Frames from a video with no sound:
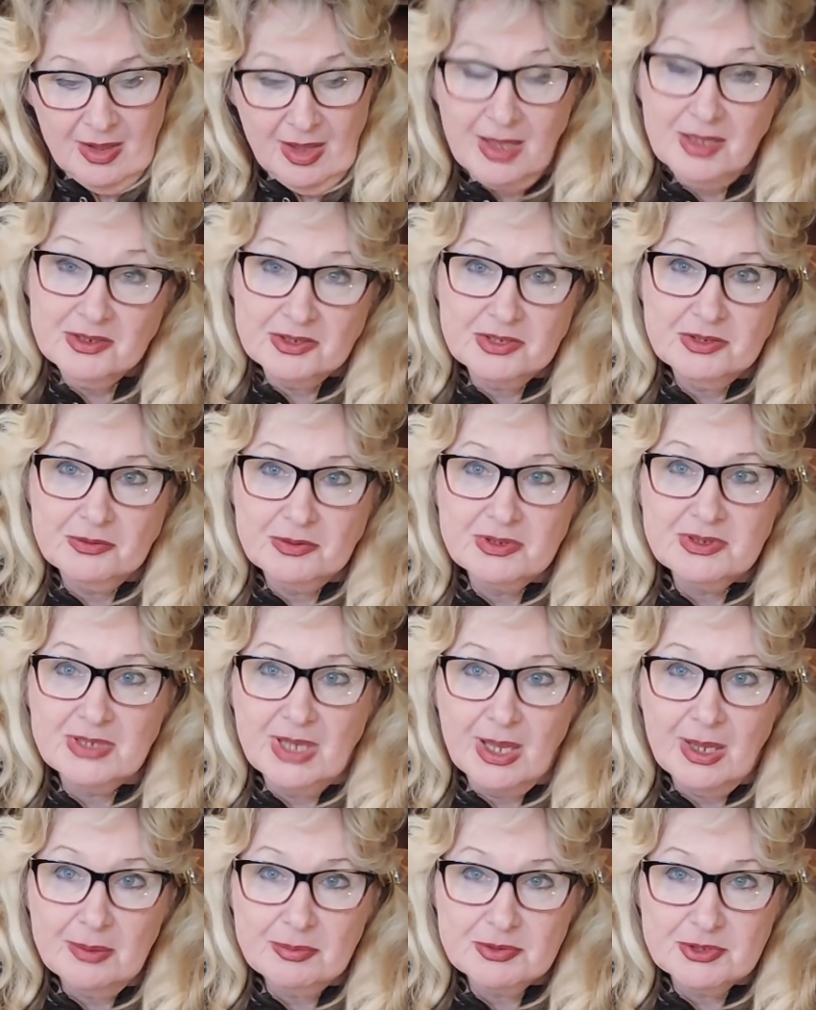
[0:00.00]
And she was
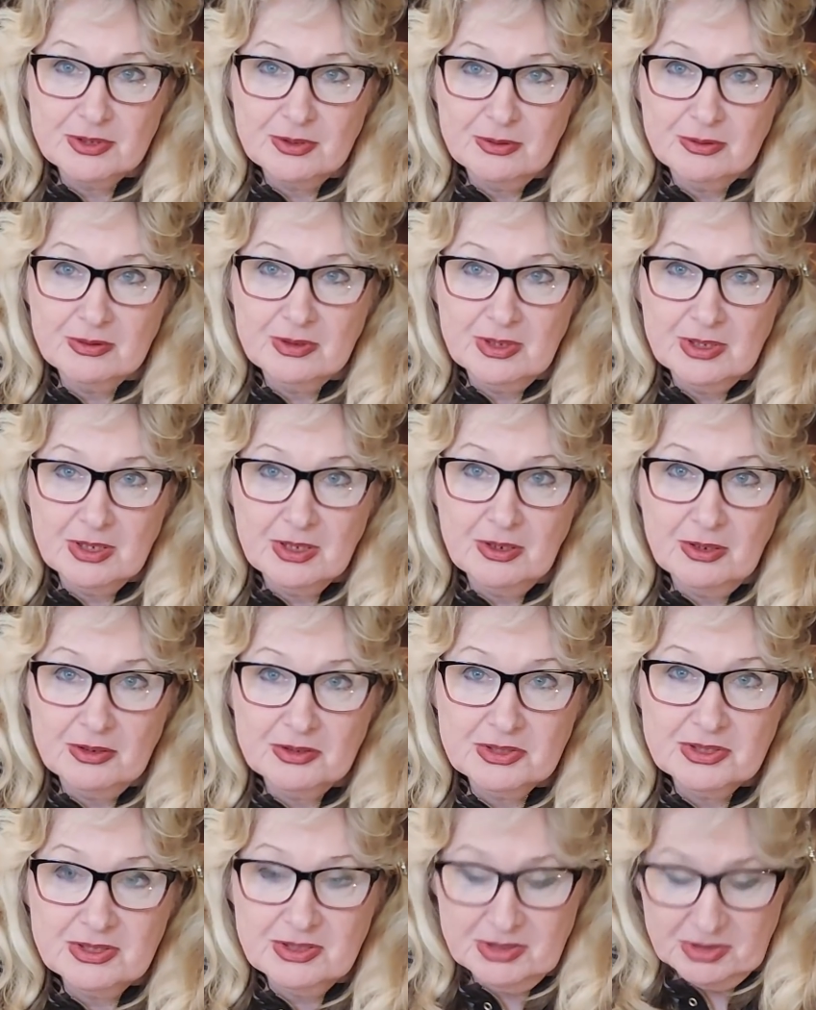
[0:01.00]
absolutely
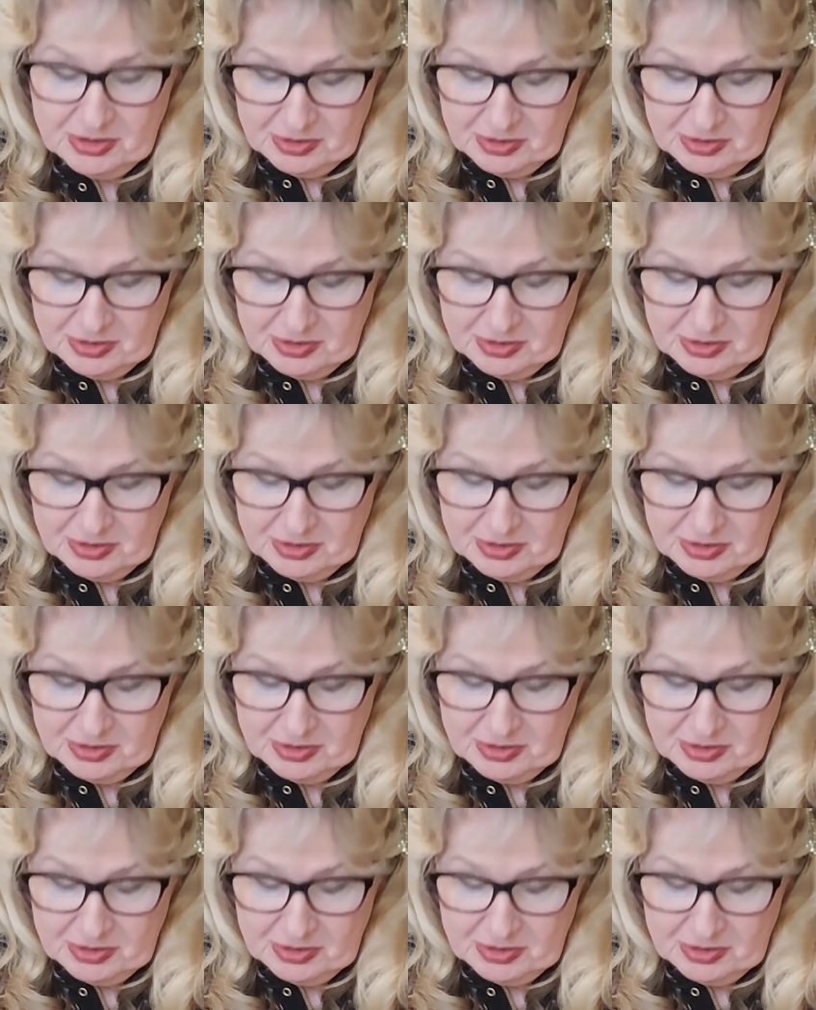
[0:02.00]
gorgeous.